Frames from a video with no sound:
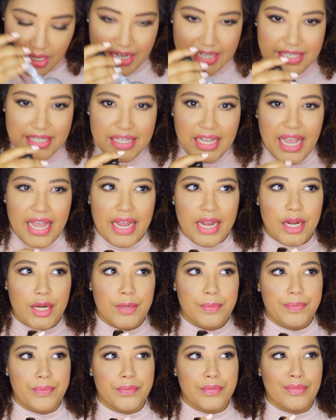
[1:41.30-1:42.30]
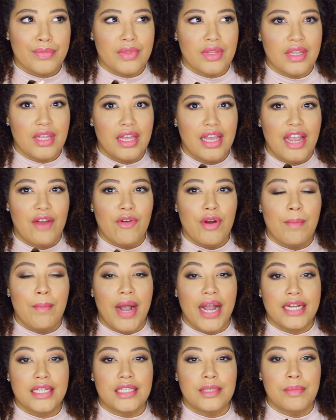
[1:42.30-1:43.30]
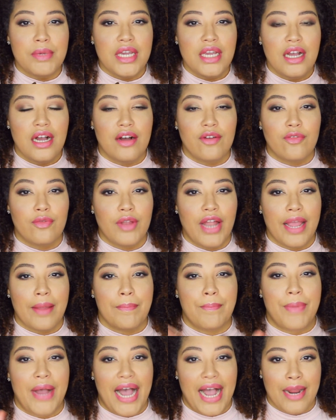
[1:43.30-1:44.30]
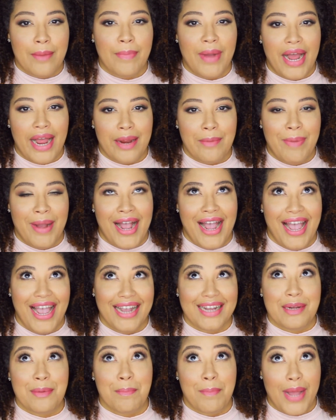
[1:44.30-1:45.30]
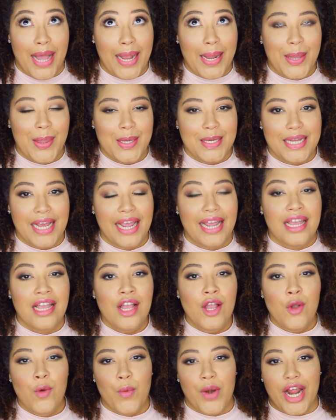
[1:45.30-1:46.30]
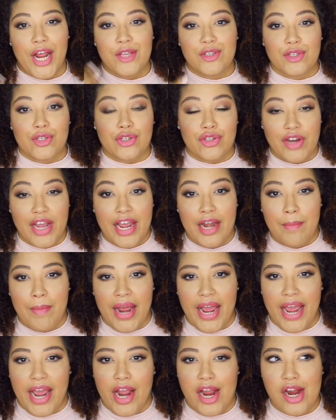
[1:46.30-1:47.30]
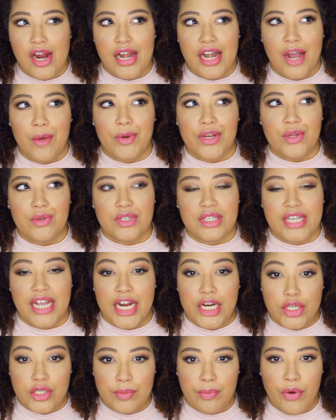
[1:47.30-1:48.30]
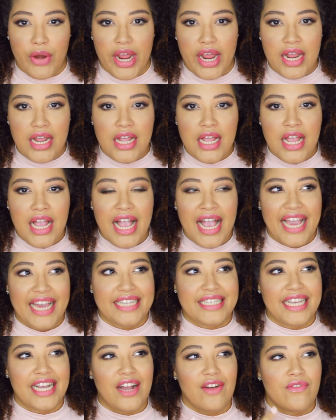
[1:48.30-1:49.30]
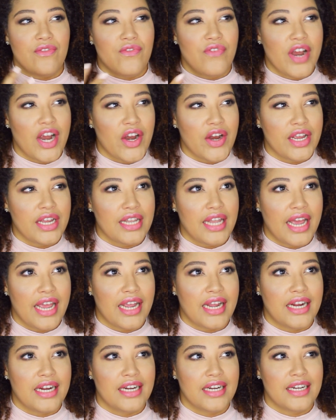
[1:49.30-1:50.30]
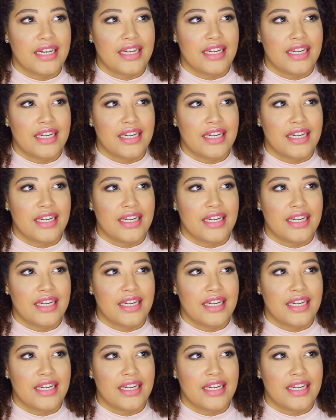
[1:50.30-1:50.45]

It's like, it reminds me of like back, back, back, back in the day when I used to straighten my hair and I would use this hairspray it's like a very like